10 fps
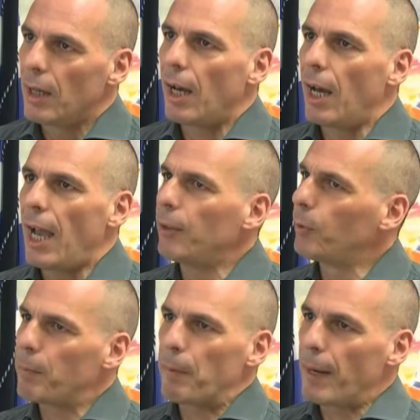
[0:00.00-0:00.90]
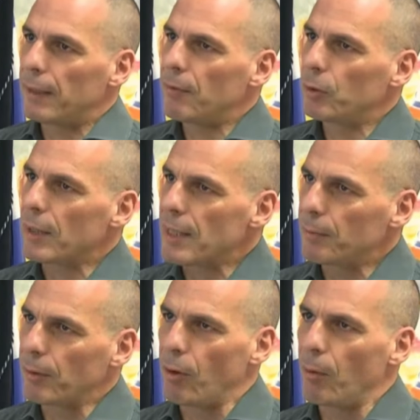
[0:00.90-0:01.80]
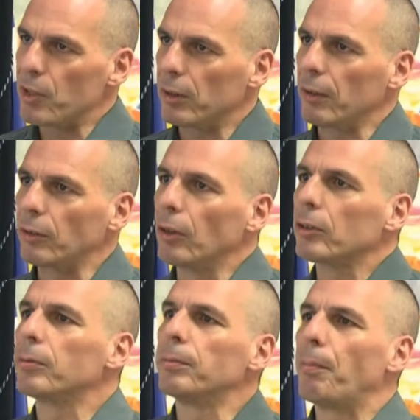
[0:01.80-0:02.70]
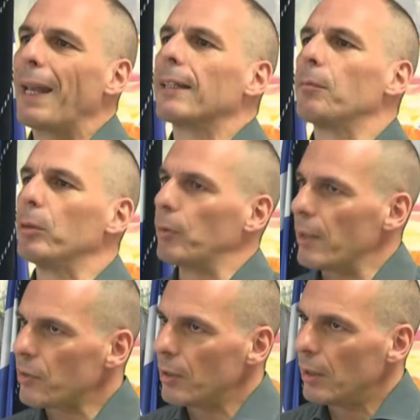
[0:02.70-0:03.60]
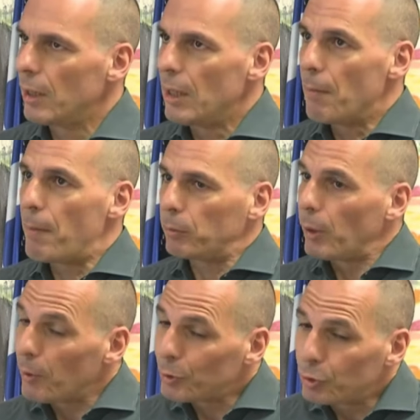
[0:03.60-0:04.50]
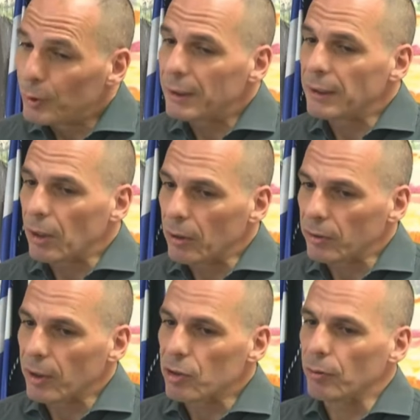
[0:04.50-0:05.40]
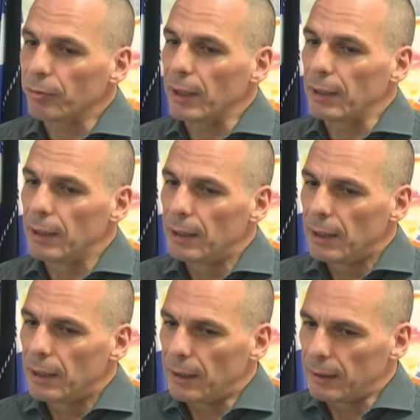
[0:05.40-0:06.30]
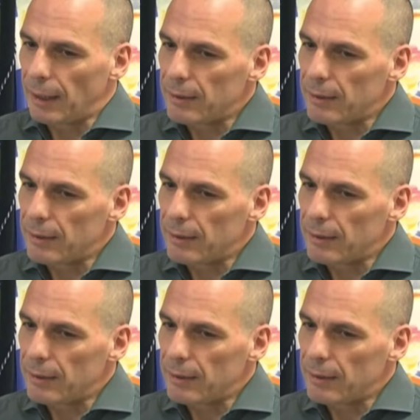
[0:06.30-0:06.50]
Uh, and we're prepared even to accept reforms that are not palatable to us. Yeah. But we want to do it in the context of a, a debt